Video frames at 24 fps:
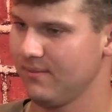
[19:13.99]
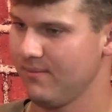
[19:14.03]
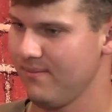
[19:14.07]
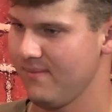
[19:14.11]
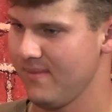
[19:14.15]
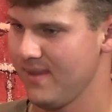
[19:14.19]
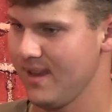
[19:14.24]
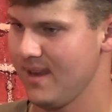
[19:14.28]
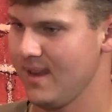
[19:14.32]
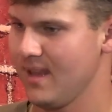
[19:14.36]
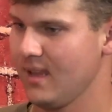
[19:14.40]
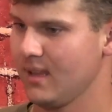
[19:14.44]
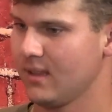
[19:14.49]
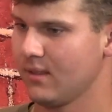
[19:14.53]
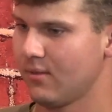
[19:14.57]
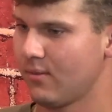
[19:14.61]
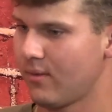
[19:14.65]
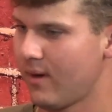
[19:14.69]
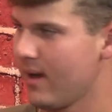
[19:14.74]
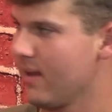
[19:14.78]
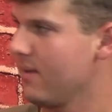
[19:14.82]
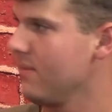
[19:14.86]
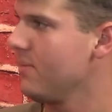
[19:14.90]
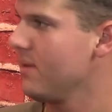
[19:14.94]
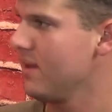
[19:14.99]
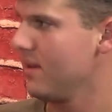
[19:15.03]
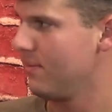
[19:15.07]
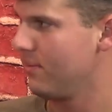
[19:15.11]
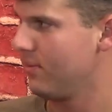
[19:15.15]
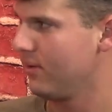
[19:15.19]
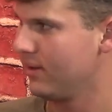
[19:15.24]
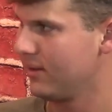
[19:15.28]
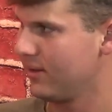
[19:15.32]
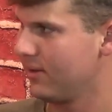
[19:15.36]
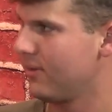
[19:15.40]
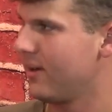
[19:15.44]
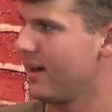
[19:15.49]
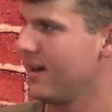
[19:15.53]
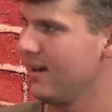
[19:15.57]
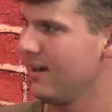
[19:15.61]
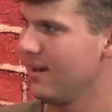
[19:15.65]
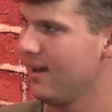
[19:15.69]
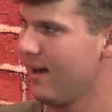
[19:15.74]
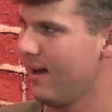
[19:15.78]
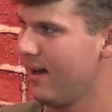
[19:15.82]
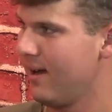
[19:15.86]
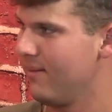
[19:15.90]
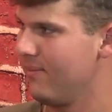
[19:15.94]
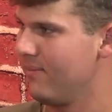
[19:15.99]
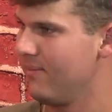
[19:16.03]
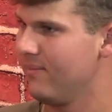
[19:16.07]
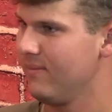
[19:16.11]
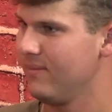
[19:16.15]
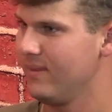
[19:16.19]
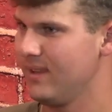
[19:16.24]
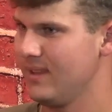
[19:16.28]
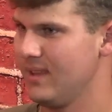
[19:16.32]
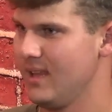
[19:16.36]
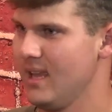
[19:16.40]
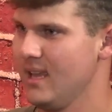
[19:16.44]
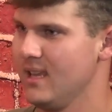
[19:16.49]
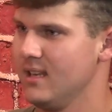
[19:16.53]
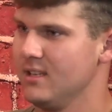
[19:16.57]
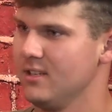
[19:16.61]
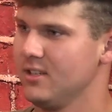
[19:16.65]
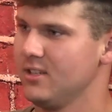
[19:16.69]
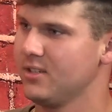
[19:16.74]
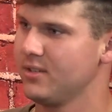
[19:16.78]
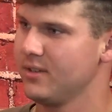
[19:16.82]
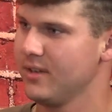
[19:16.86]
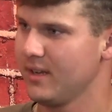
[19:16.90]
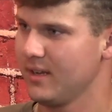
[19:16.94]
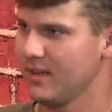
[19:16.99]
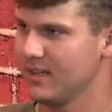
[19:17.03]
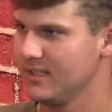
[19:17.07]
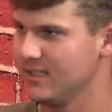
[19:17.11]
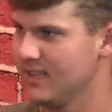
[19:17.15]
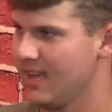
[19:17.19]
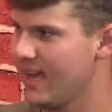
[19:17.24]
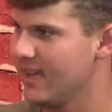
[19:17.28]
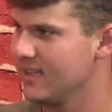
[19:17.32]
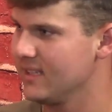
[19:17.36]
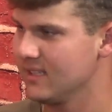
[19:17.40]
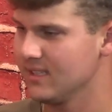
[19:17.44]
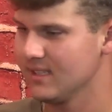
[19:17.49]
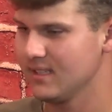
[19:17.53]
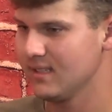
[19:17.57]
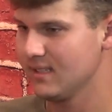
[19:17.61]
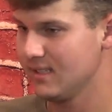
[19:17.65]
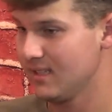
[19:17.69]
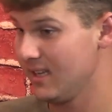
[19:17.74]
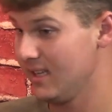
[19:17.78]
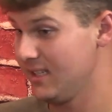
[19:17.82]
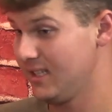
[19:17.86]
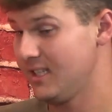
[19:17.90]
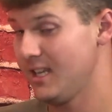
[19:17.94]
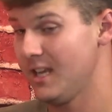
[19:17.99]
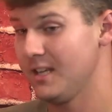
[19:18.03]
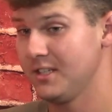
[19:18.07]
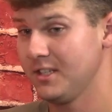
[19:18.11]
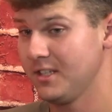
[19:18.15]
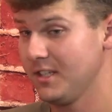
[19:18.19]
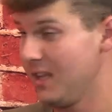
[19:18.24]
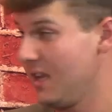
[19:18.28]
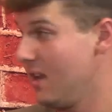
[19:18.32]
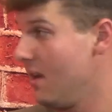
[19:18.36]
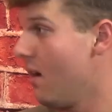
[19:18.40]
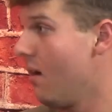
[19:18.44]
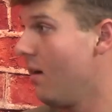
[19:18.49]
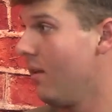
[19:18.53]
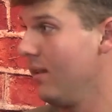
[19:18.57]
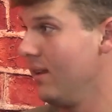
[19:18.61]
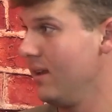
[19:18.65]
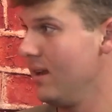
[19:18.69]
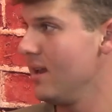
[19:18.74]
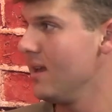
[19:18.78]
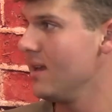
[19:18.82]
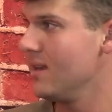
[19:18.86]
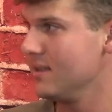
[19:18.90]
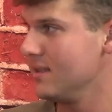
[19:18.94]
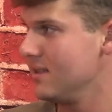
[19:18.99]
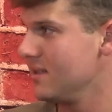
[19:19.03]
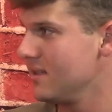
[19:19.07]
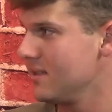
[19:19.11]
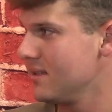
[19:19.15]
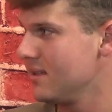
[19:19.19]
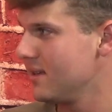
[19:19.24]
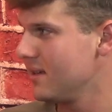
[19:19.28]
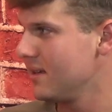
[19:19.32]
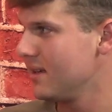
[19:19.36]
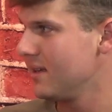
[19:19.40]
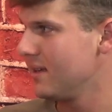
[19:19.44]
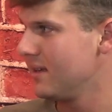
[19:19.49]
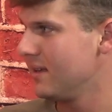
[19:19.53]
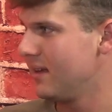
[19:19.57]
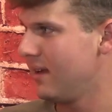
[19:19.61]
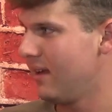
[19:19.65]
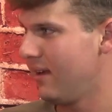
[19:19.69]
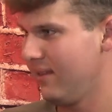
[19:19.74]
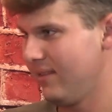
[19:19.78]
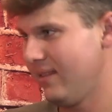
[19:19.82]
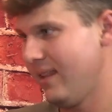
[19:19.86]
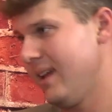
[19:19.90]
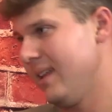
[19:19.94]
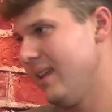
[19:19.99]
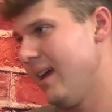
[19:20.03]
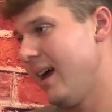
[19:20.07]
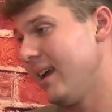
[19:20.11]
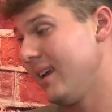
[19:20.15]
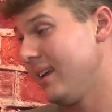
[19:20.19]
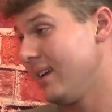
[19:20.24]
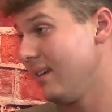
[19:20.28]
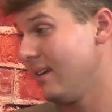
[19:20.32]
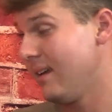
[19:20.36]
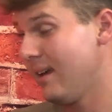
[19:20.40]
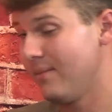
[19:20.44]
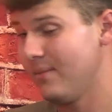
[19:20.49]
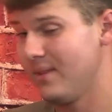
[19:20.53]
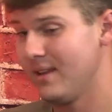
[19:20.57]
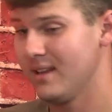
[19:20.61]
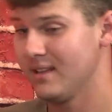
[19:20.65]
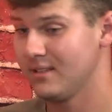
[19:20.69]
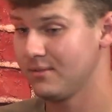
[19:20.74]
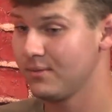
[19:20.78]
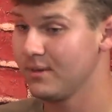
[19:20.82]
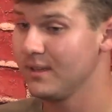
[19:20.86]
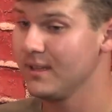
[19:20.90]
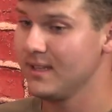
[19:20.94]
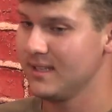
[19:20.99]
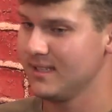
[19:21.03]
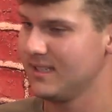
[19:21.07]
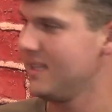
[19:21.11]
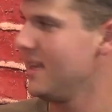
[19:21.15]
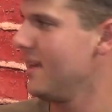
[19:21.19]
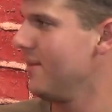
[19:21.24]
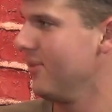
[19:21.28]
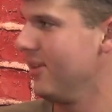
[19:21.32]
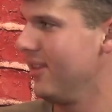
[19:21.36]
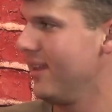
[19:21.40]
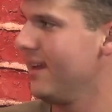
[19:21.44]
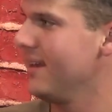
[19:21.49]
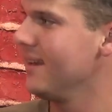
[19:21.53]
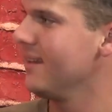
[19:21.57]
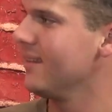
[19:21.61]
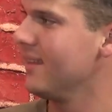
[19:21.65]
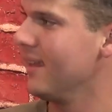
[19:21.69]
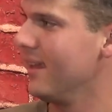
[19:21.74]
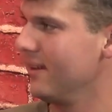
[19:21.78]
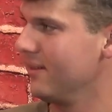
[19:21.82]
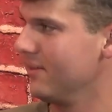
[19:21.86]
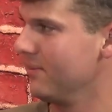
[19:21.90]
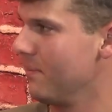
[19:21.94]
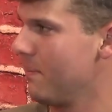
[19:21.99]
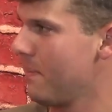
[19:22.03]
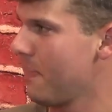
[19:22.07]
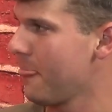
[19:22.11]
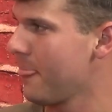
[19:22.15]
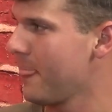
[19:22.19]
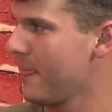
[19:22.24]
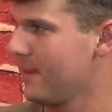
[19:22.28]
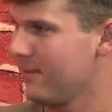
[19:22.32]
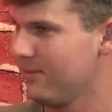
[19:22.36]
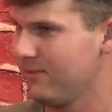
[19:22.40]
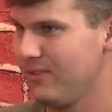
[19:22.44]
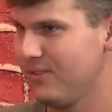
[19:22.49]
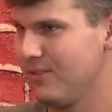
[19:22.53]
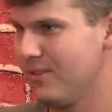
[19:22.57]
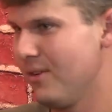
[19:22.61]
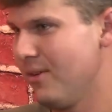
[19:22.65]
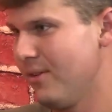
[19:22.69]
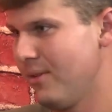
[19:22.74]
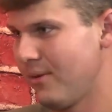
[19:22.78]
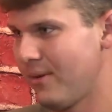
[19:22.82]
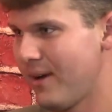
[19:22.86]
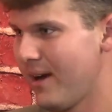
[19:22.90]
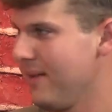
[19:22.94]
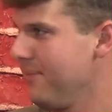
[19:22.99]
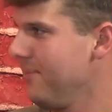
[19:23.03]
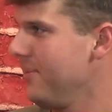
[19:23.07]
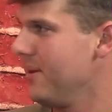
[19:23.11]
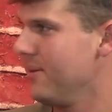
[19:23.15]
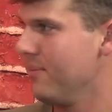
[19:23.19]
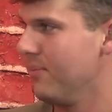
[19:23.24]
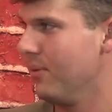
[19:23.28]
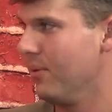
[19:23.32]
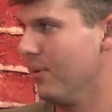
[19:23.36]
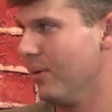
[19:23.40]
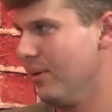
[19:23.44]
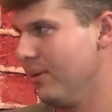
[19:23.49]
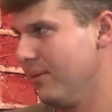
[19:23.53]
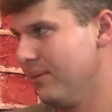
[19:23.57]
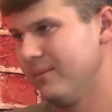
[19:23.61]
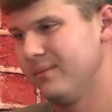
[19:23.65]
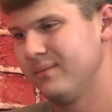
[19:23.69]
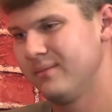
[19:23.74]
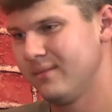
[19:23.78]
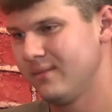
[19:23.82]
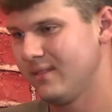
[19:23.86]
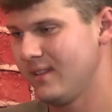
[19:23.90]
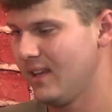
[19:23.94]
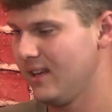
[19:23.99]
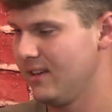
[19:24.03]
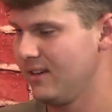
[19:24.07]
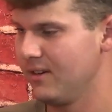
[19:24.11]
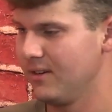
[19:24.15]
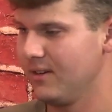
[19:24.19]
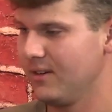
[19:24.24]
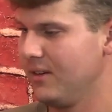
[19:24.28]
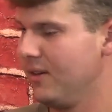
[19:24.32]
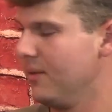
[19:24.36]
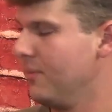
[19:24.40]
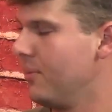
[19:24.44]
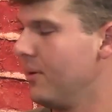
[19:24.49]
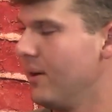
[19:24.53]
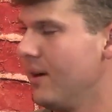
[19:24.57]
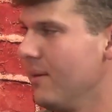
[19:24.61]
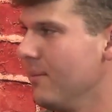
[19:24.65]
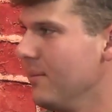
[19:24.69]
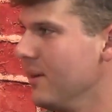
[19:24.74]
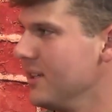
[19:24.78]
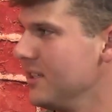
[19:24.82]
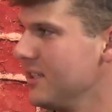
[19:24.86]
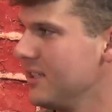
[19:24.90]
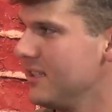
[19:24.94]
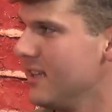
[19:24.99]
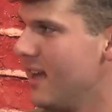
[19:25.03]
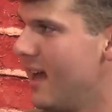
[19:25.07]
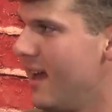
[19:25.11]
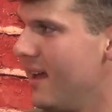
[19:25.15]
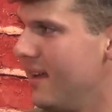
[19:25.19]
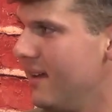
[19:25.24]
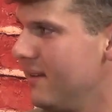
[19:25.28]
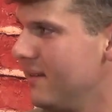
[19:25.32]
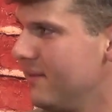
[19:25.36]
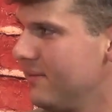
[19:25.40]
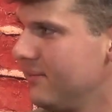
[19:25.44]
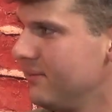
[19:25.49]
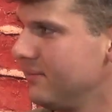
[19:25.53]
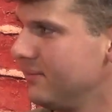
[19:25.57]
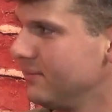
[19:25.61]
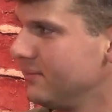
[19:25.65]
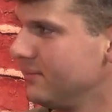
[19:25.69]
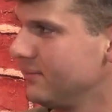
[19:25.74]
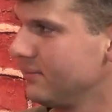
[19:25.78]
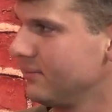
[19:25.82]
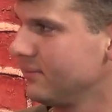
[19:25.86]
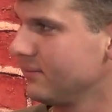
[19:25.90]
meeting the right people at the right time in the industry, because that's essentially all it is. It's really the same with anything. If you know the right people, then you're pretty much set. Yeah.